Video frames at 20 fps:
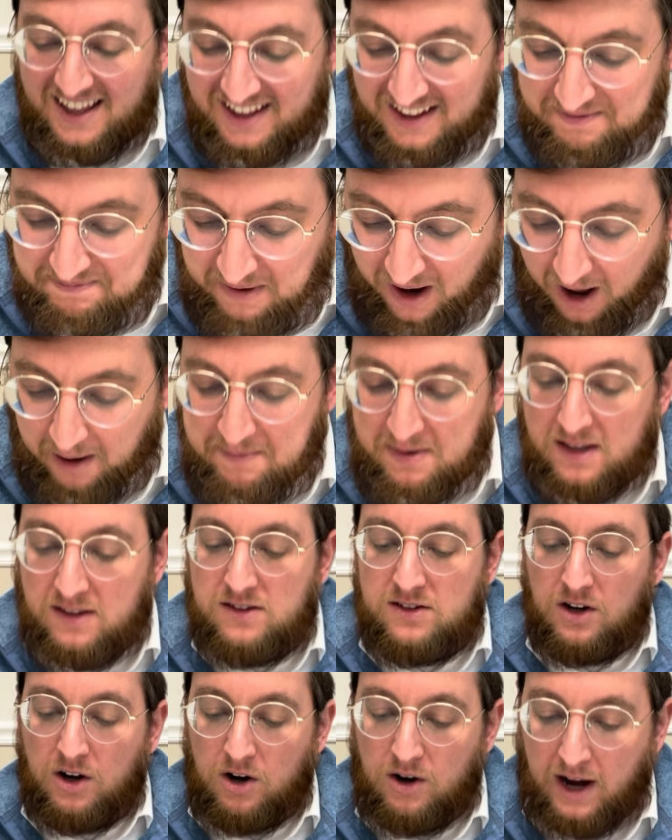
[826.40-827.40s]

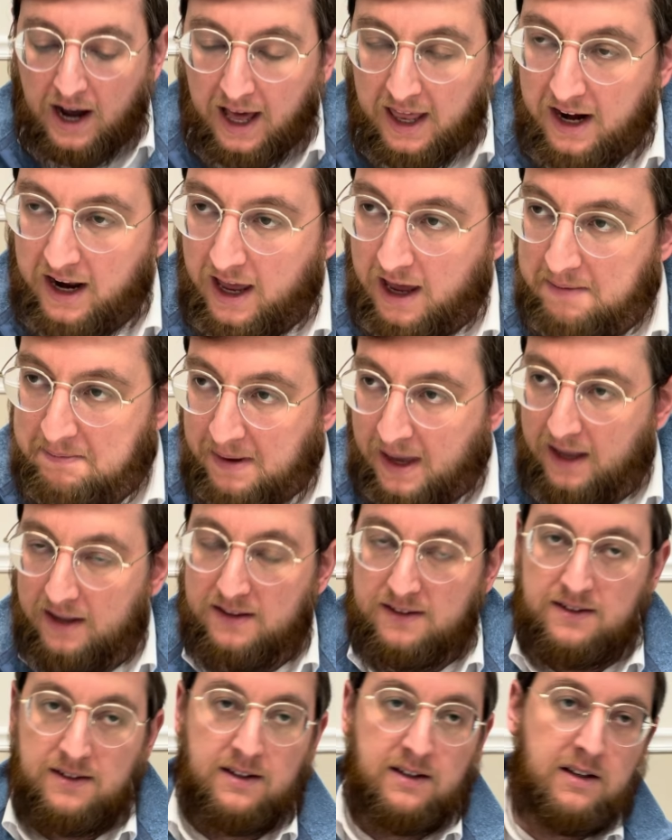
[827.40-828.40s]
Ma'amido ala
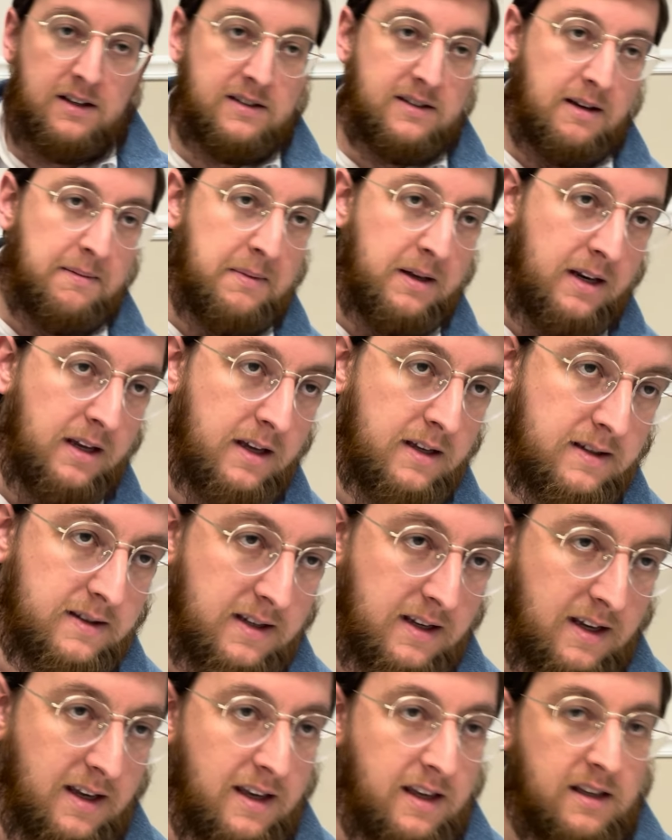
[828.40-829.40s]
emet. If somebody is,
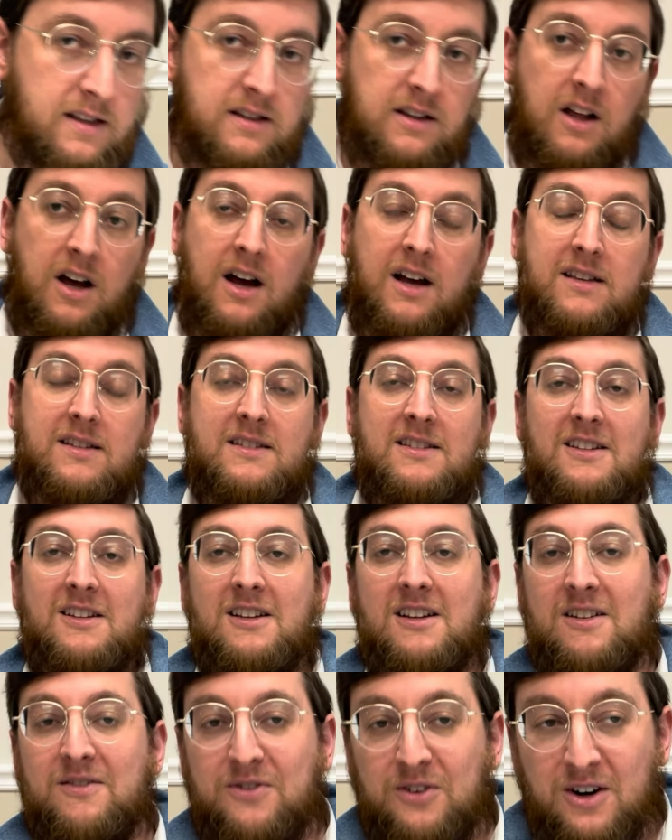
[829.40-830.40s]
he's lost.
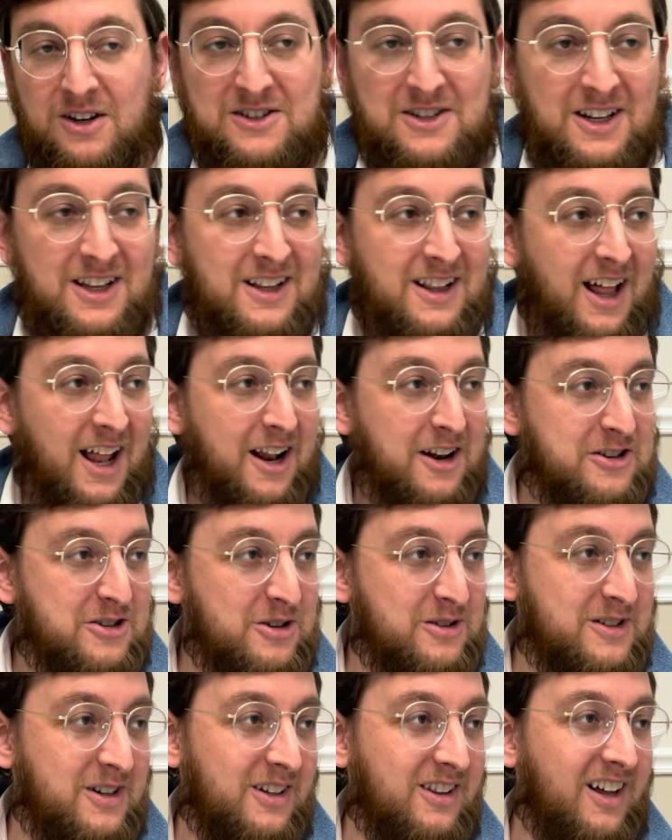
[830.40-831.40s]
Unfortunately, a lot of
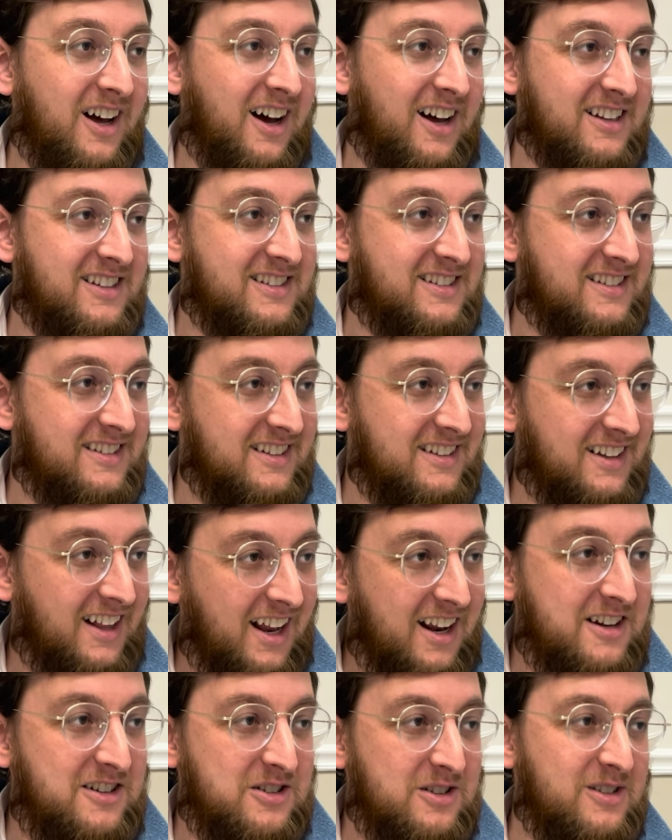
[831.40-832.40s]
Jews are lost. A
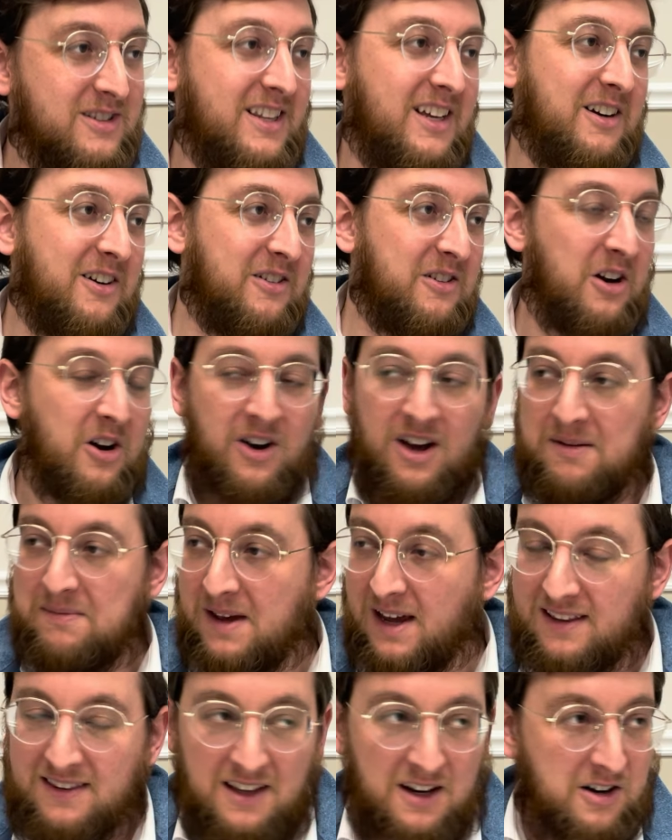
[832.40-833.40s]
lot of Jews, they don't know
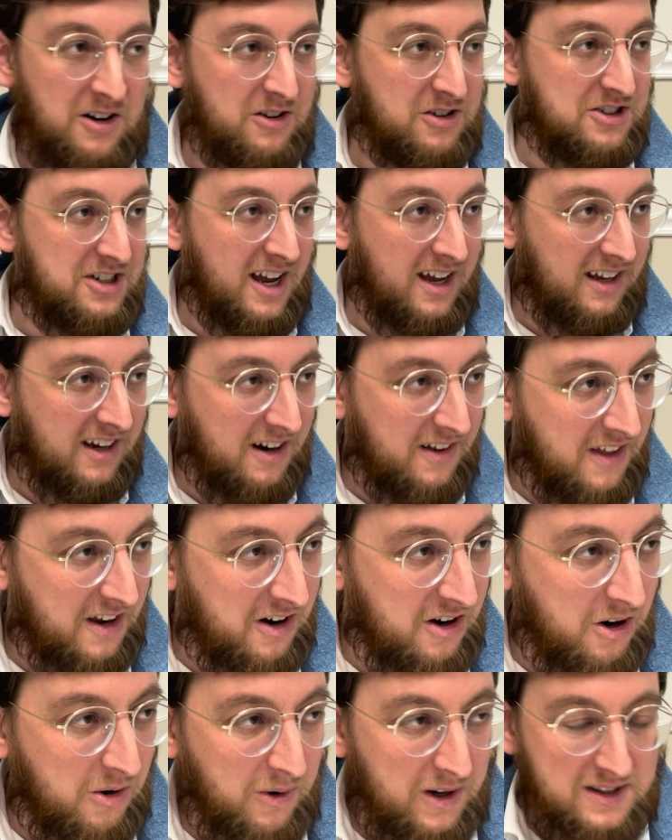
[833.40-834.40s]
emet, they don't know shekel, they
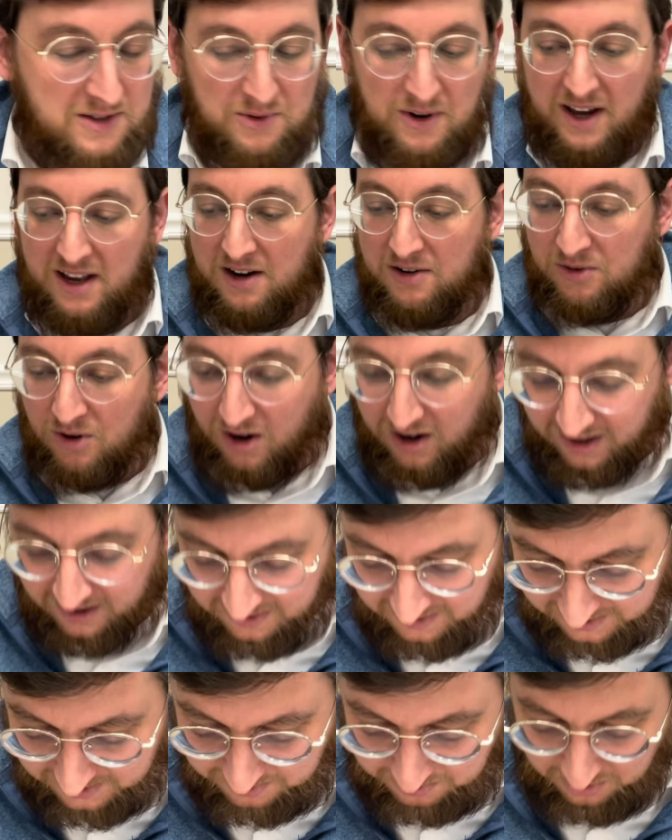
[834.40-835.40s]
don't know what's right and wrong
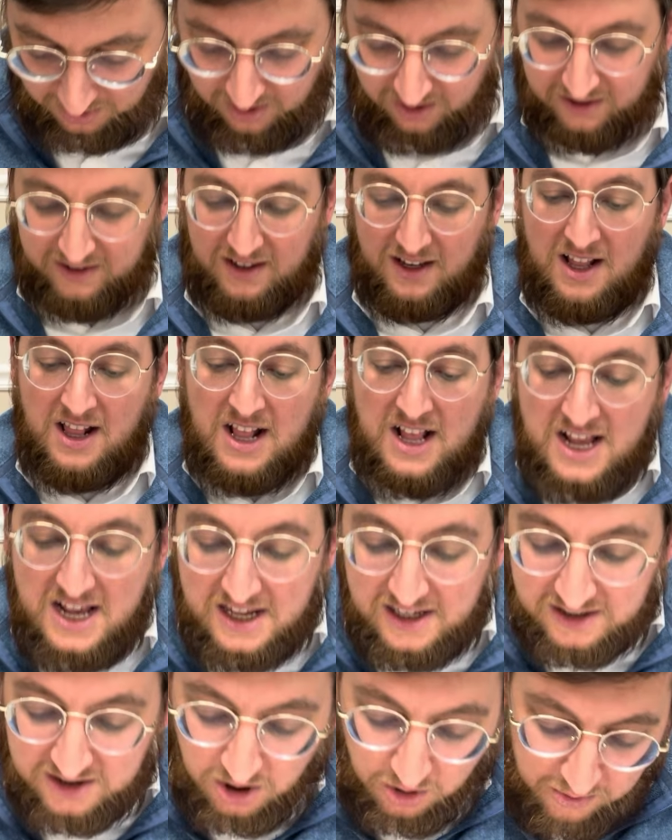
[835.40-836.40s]
in this world.
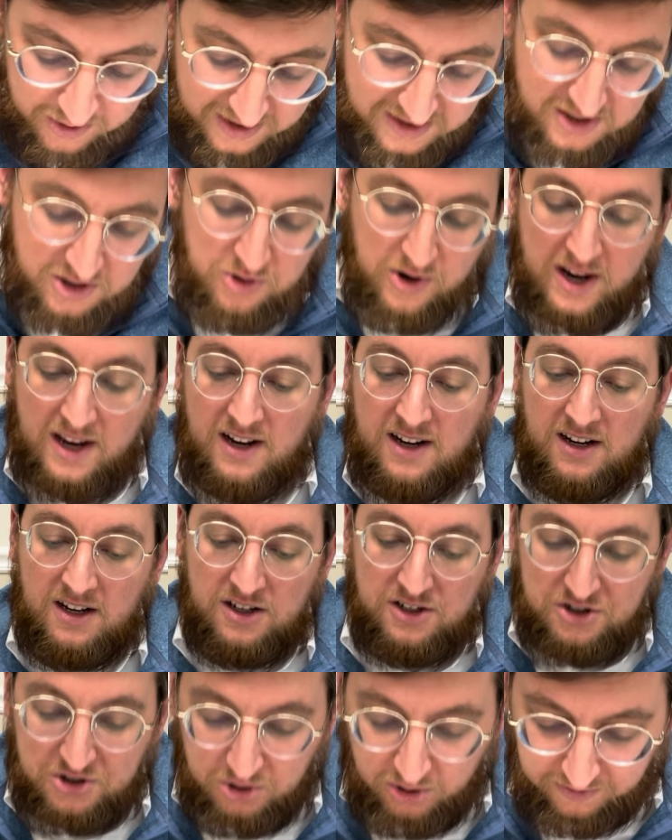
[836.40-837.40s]
So we straighten a
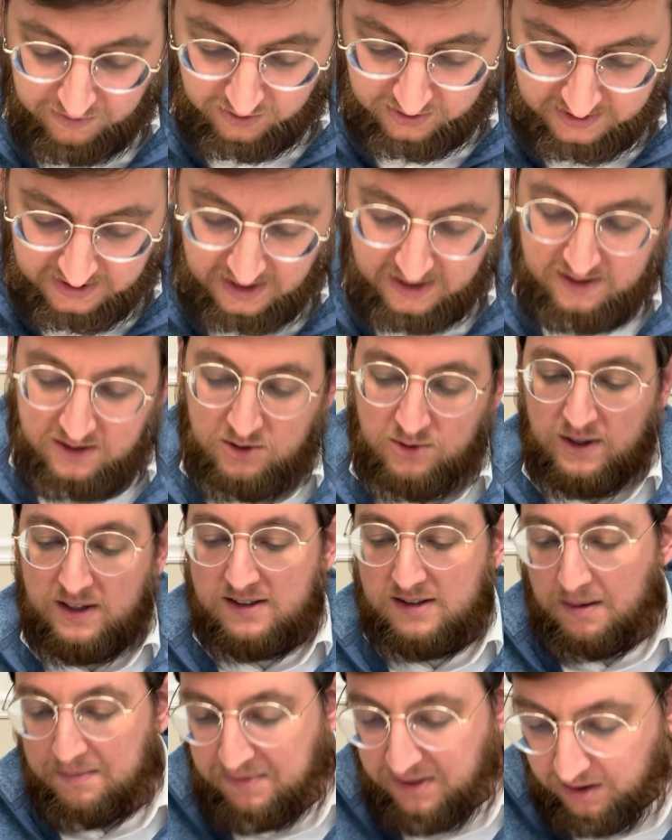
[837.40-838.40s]
Jew. If you see he's doing
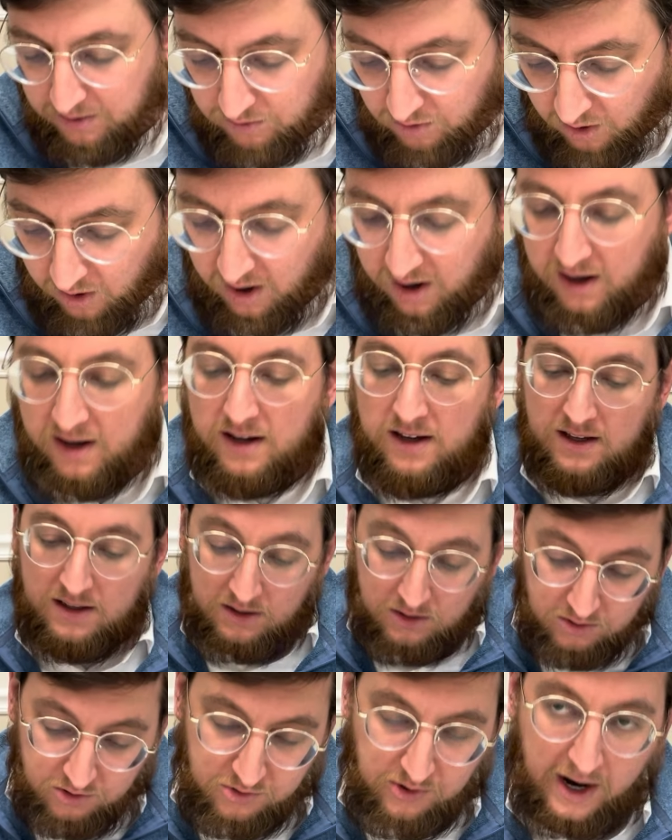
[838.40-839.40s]
something wrong,
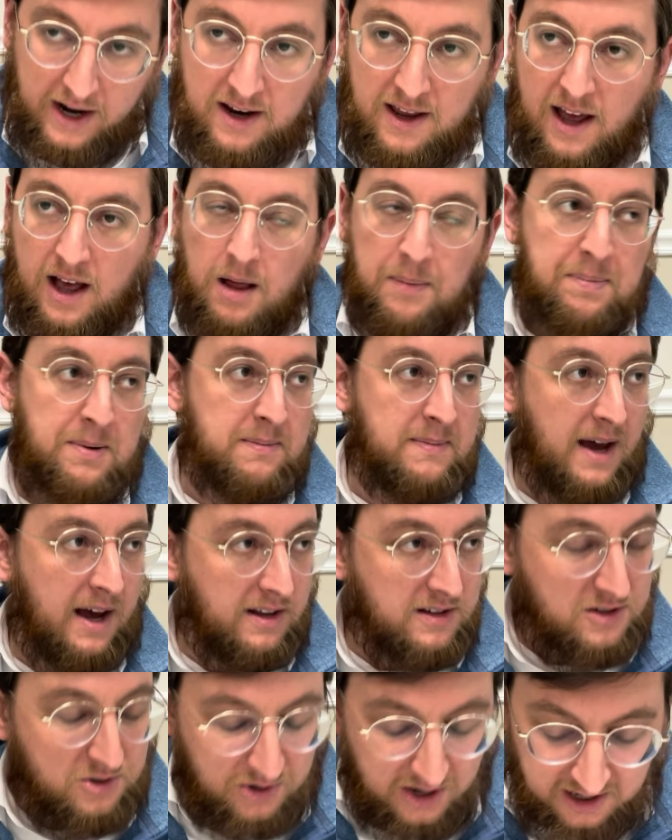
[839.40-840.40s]
you try to help him
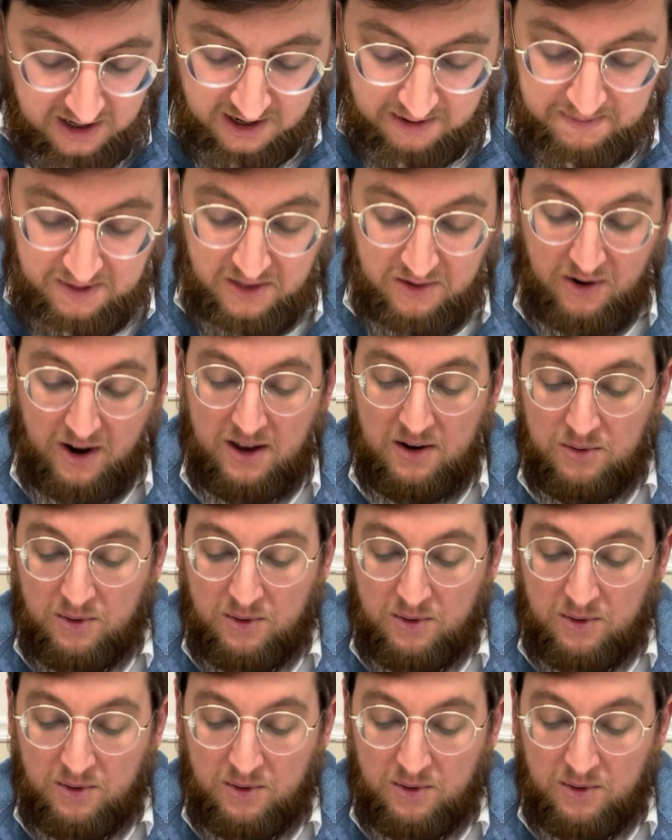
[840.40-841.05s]
out, straighten him in the right